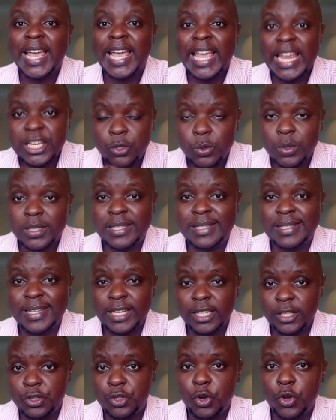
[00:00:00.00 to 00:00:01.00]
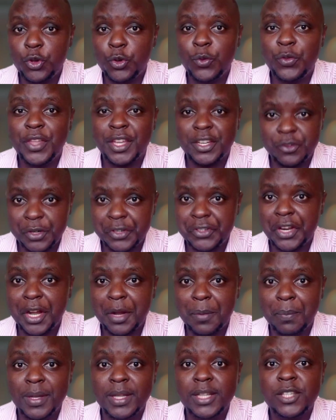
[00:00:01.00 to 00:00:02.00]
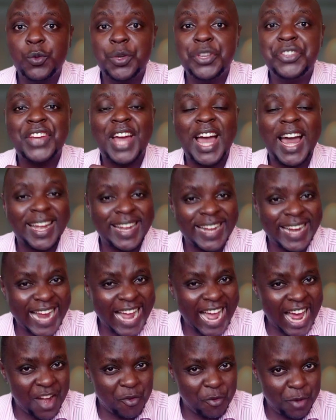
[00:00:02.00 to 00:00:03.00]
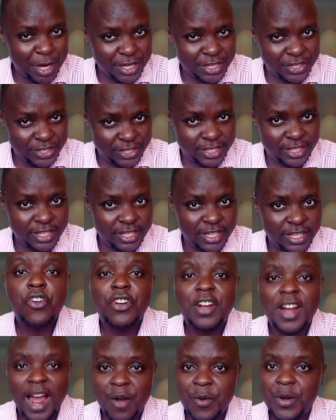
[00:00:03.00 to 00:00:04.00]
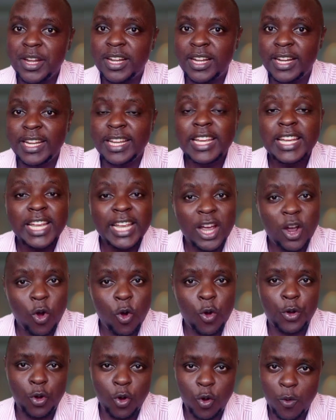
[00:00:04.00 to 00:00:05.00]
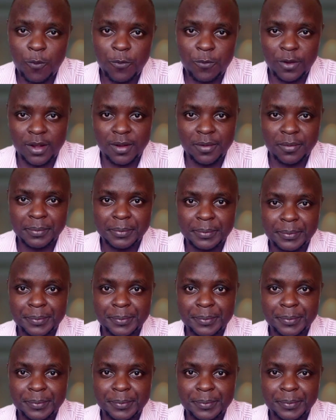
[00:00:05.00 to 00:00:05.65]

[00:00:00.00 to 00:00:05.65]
it will still show you the Treasury bills which are current or currently on offer.